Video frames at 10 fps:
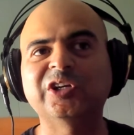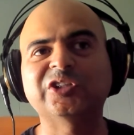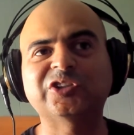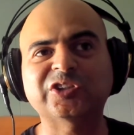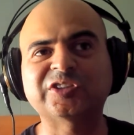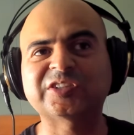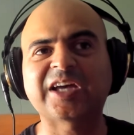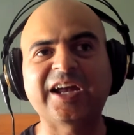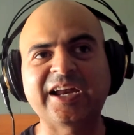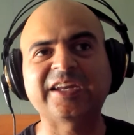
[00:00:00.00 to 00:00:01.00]
should
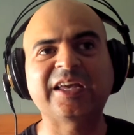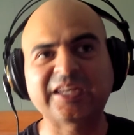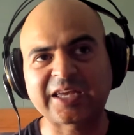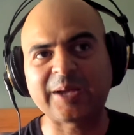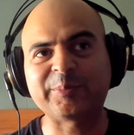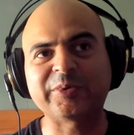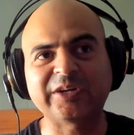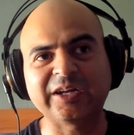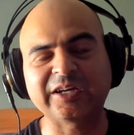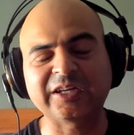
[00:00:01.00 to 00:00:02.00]
sign
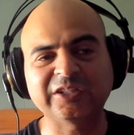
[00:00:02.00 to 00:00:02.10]
Kaepernick.